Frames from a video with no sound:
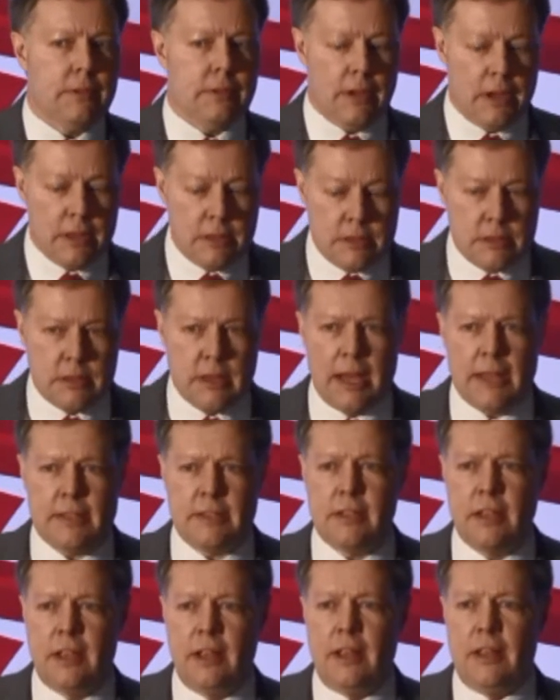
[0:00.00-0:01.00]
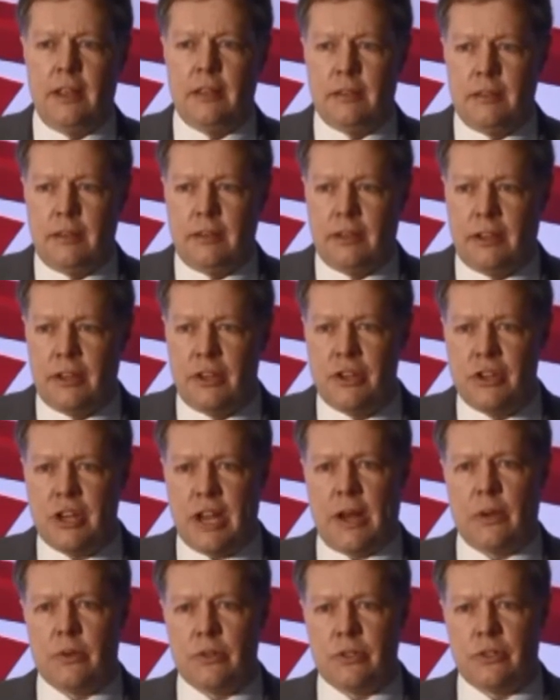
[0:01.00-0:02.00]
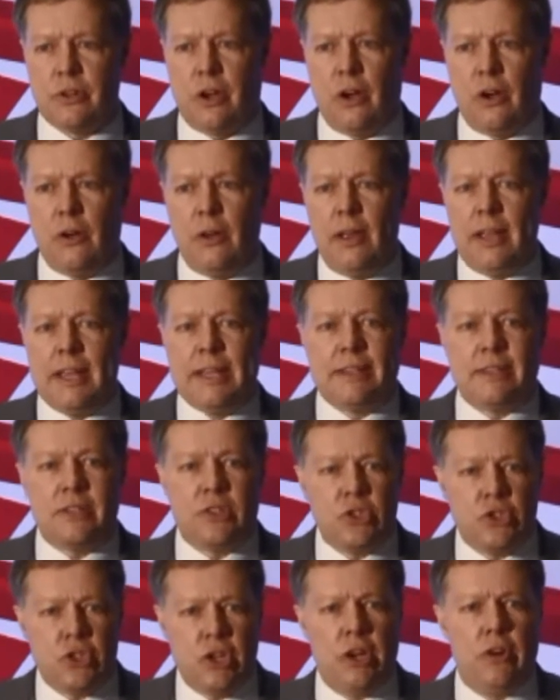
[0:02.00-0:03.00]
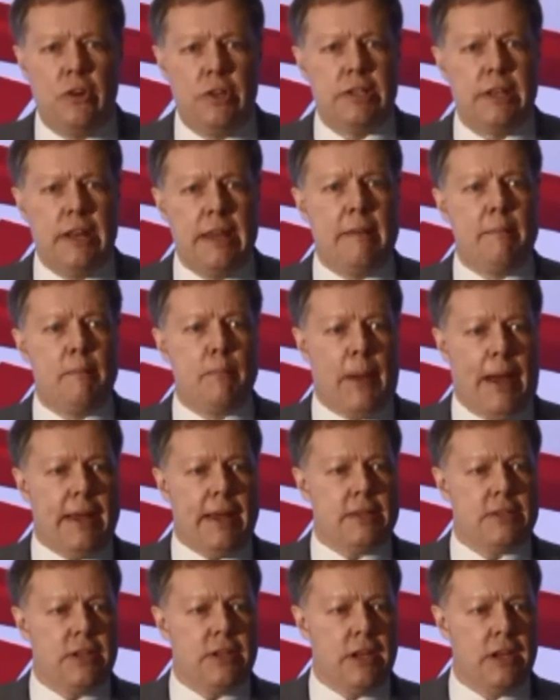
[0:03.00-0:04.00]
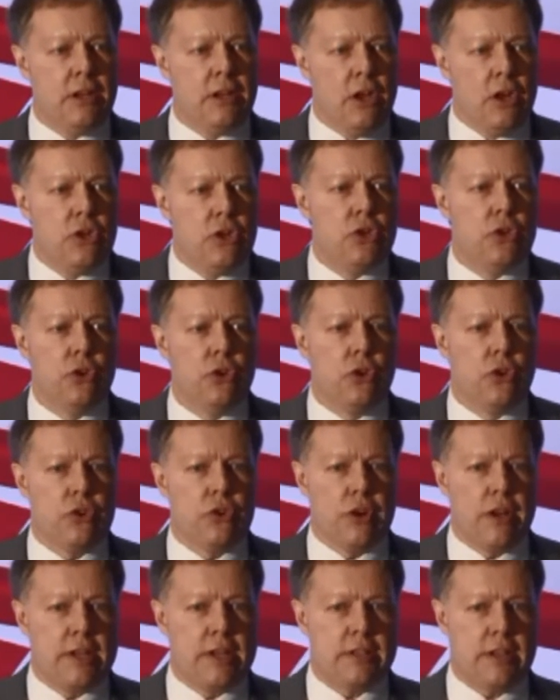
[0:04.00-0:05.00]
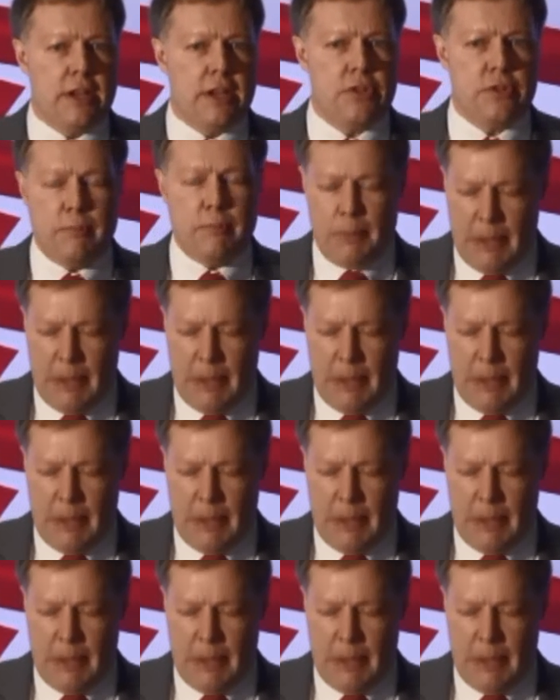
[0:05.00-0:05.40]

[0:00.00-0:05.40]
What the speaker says: And that can now start seriously impacting your organization.